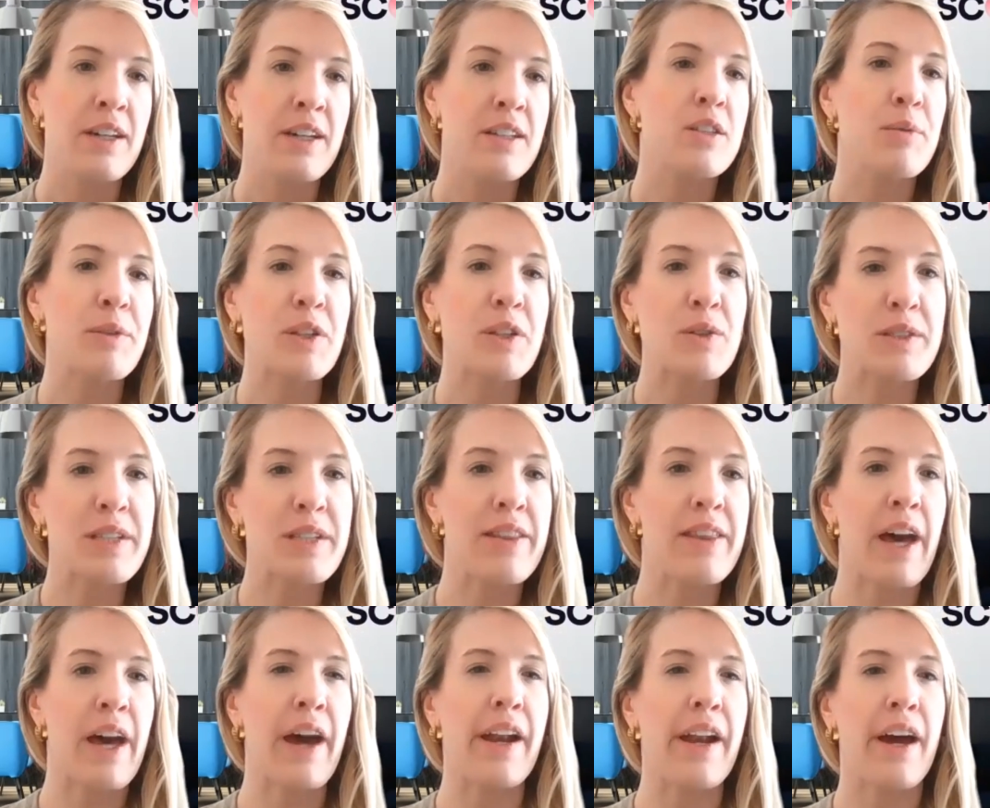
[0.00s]
So when you said
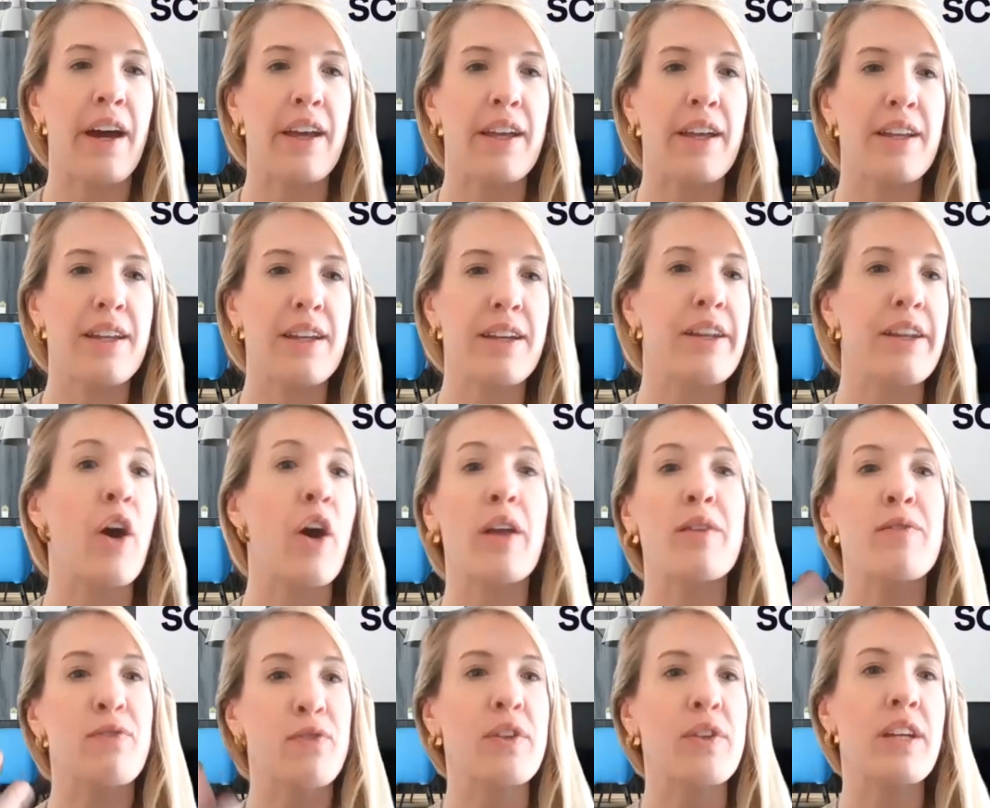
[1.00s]
that,
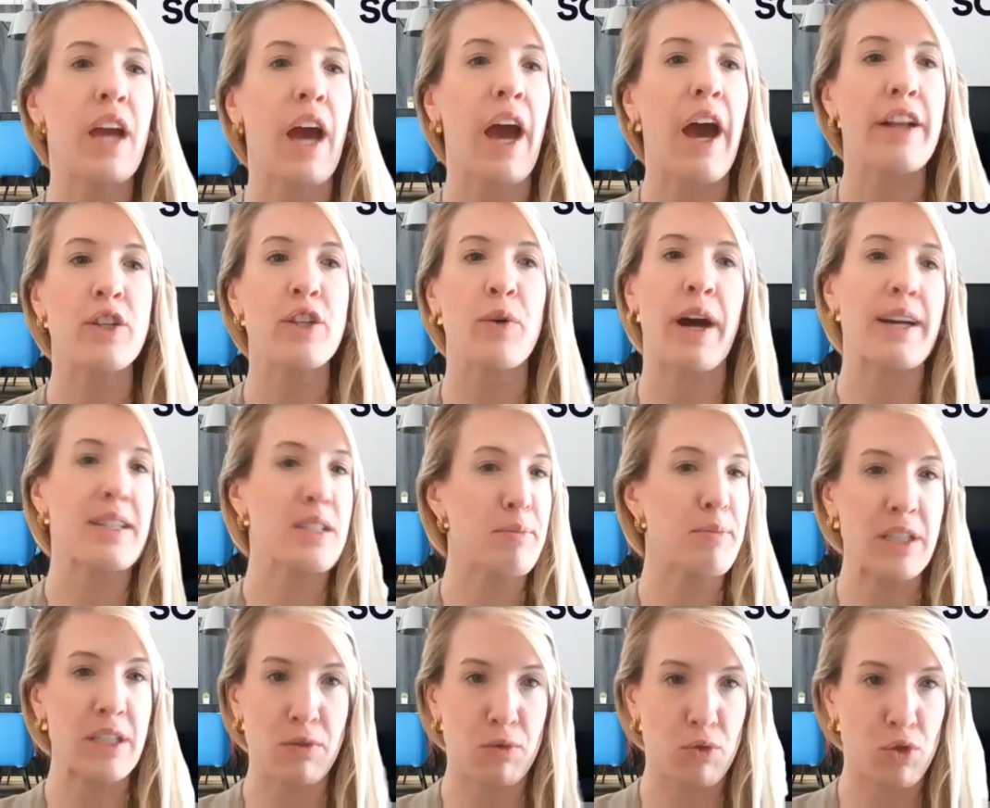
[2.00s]
had you asked
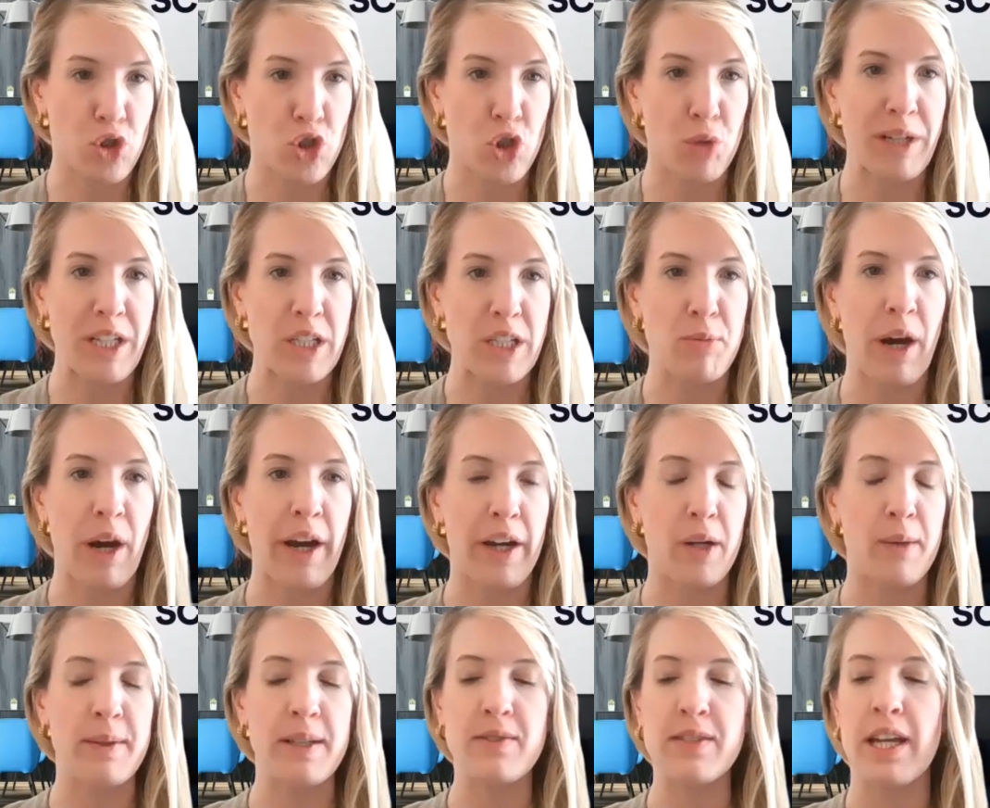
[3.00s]
me 2 minutes
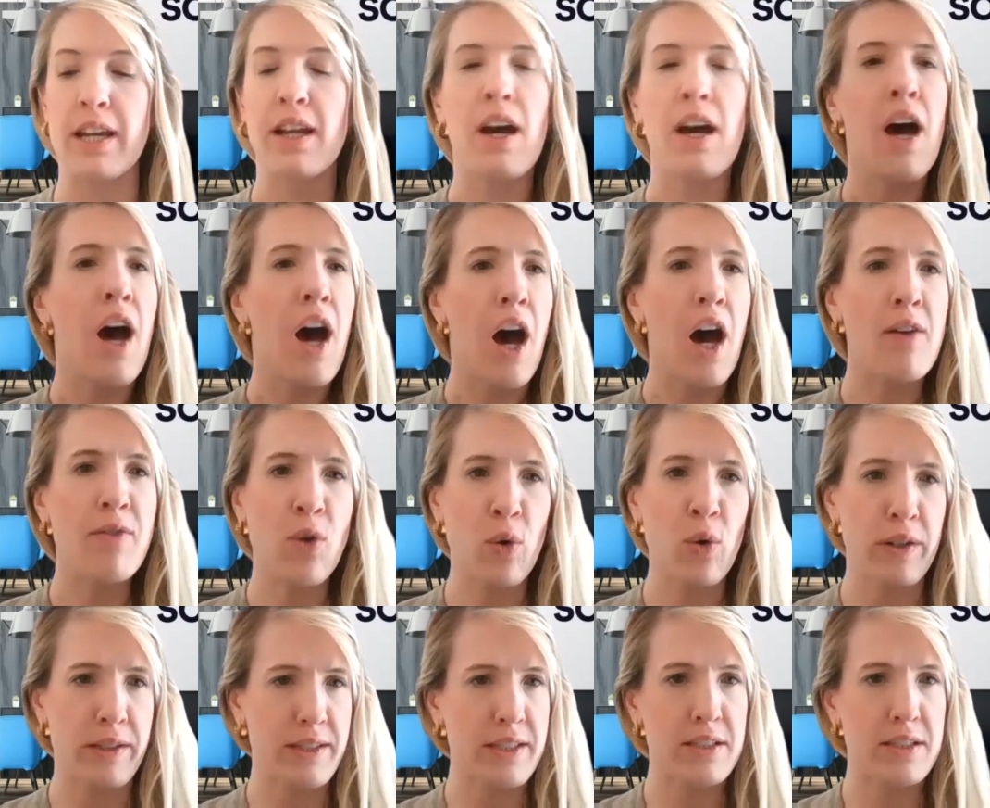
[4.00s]
prior, I would have said, of
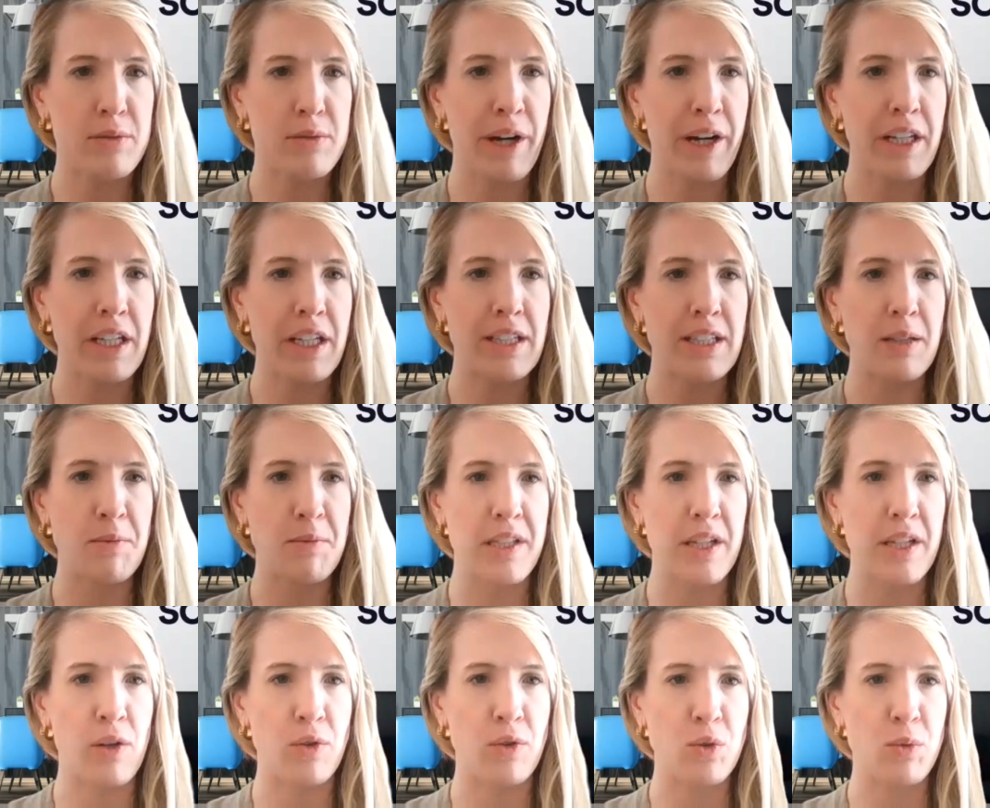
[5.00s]
course, it's the marketing teams
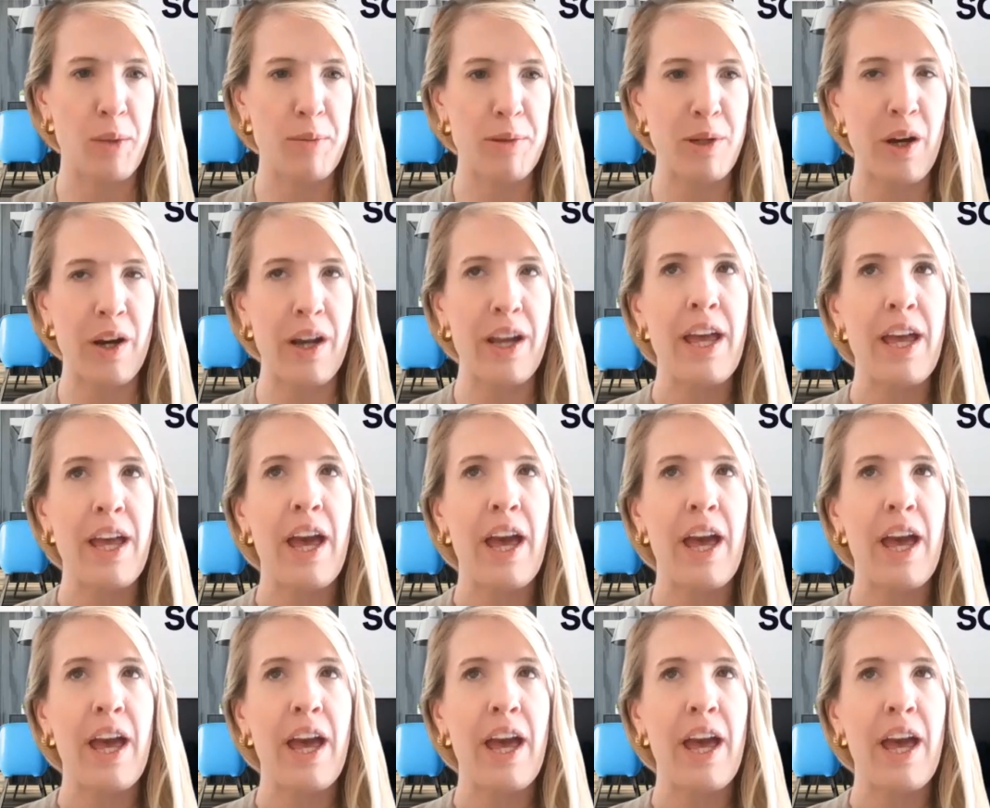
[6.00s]
that owns webinar.